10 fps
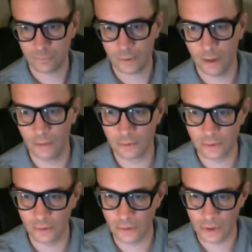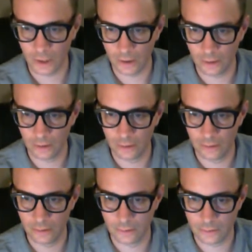I'm just going to check the
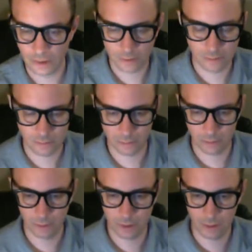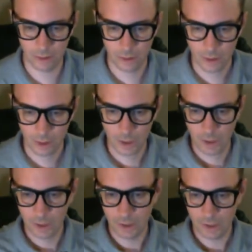instructions real quick here.
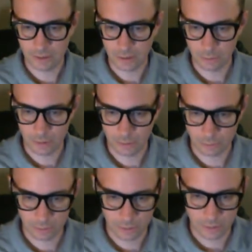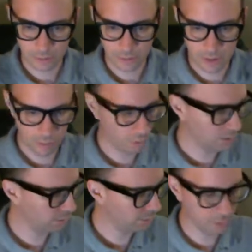Last thing we did is we did the
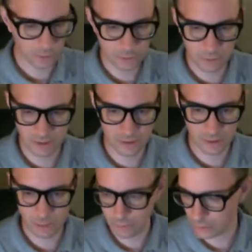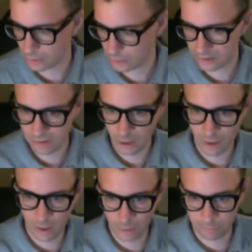Win32 disk imager
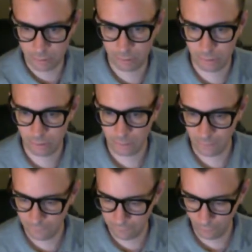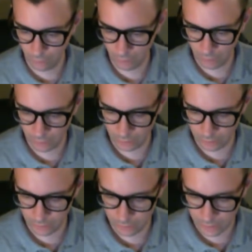setup for
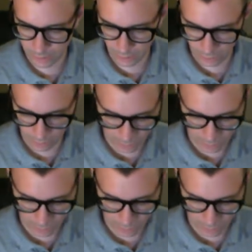the card,